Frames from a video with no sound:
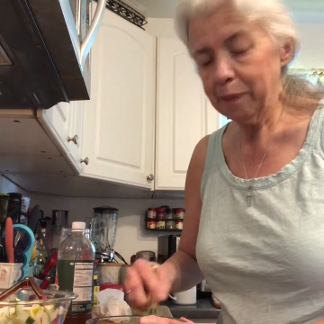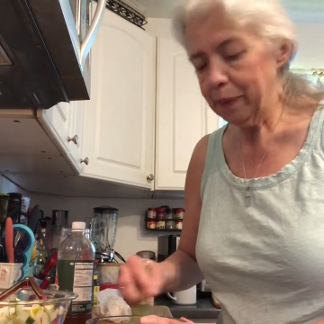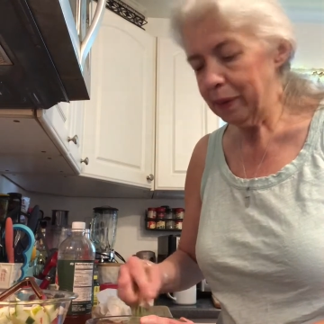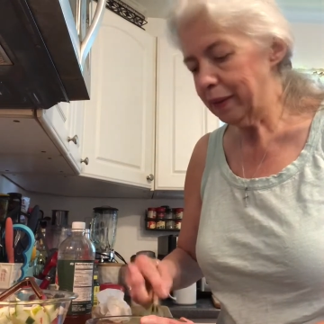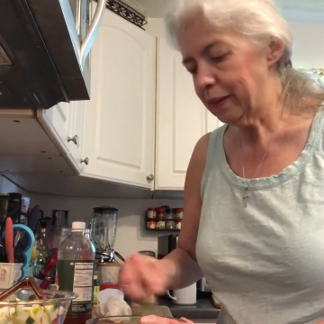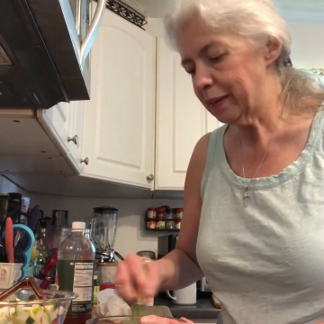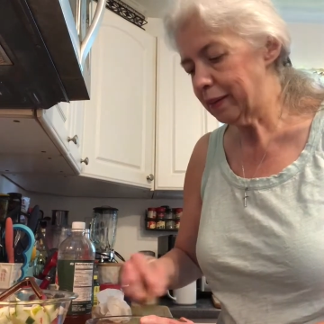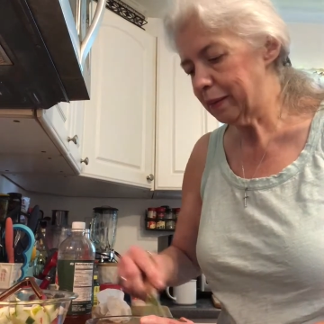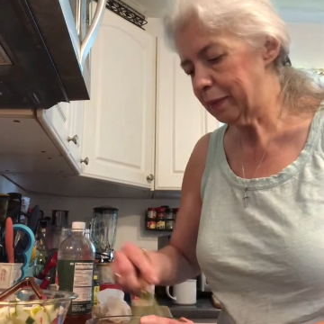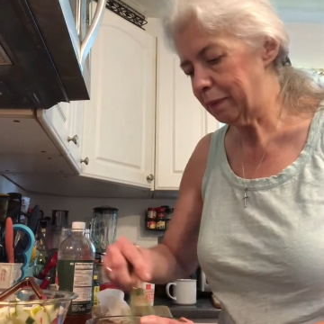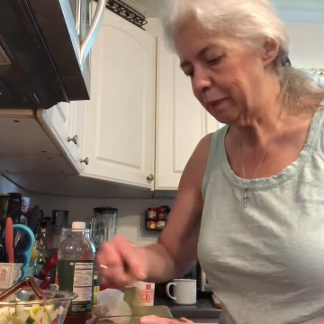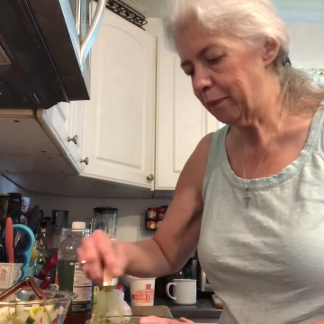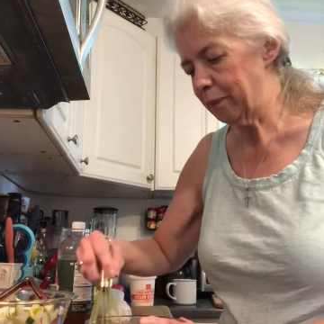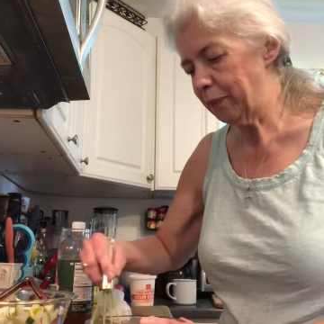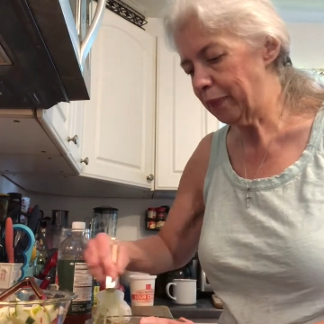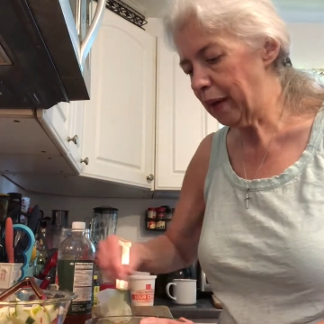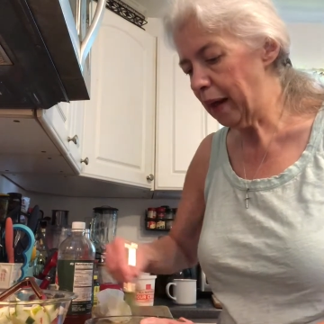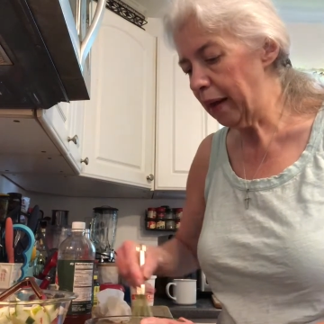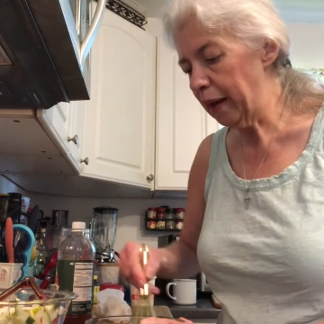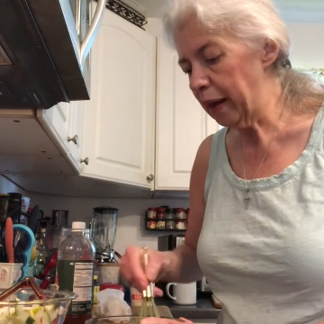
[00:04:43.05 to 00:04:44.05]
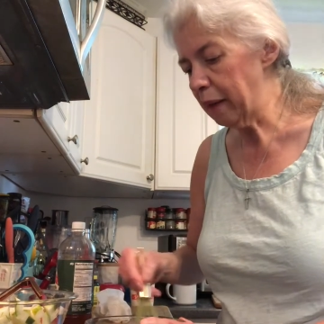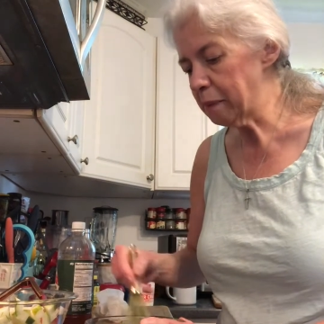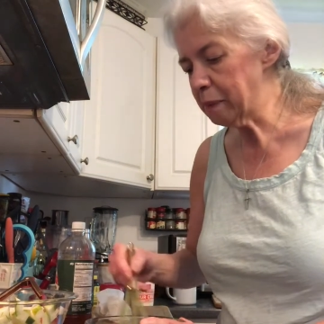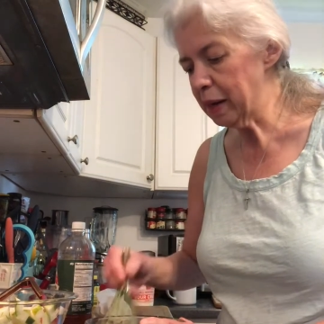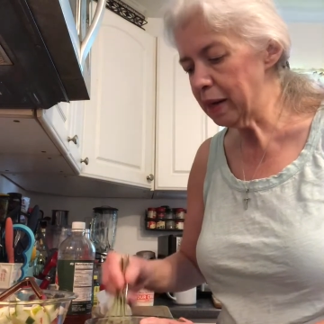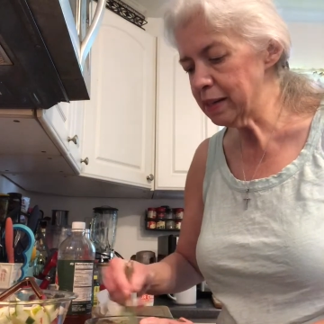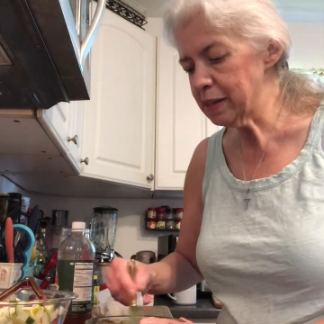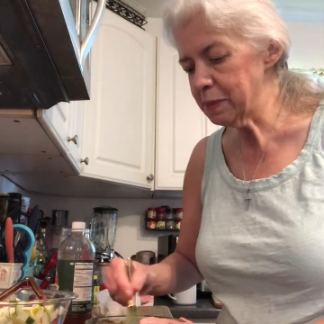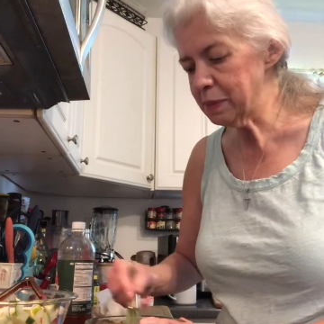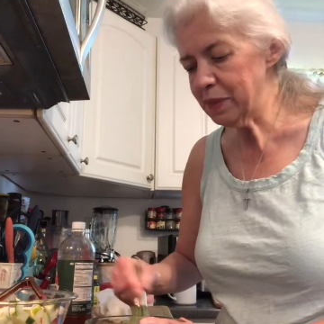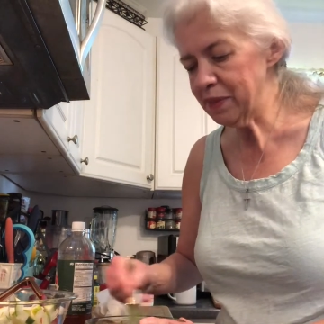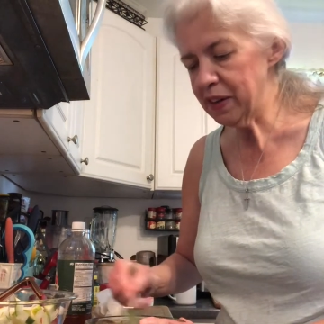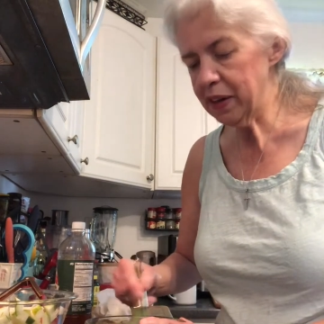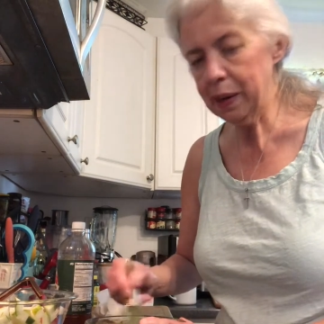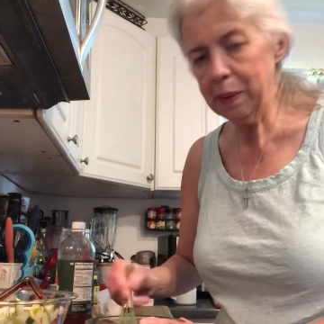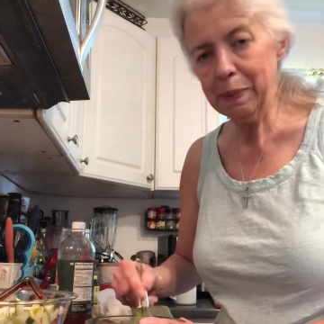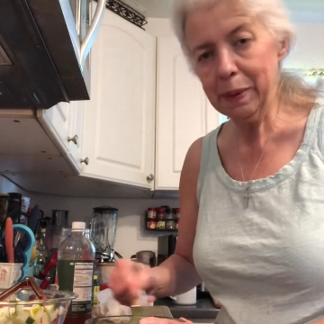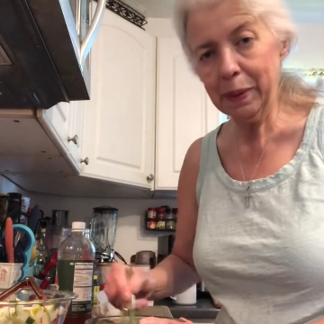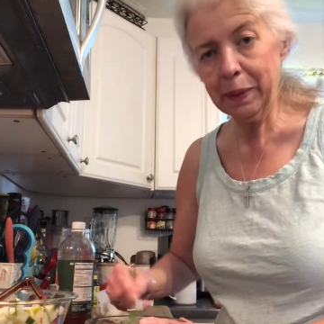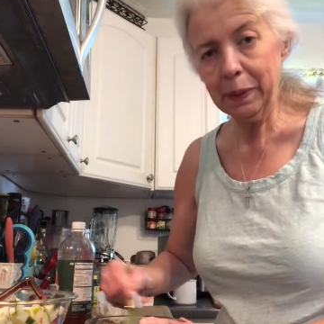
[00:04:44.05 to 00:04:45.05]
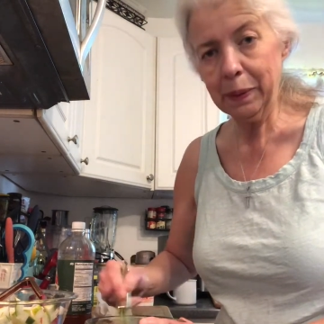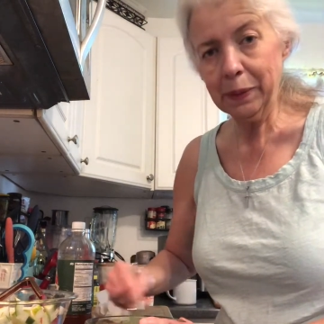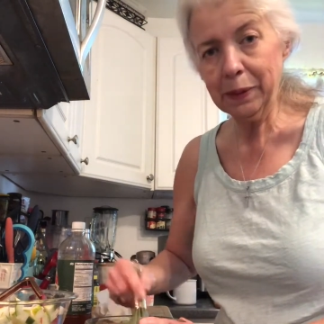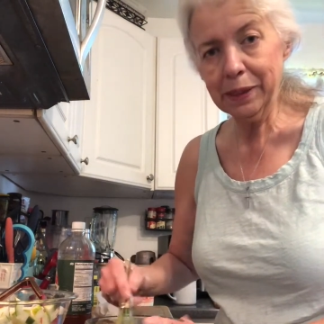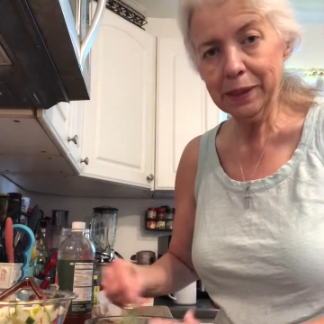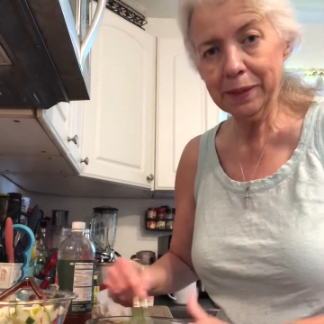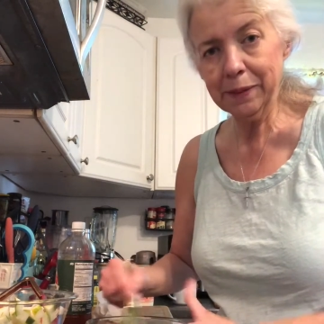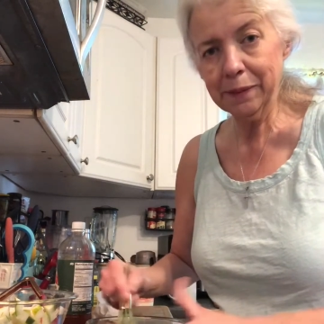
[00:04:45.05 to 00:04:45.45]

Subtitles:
but I like mine to be very pickled.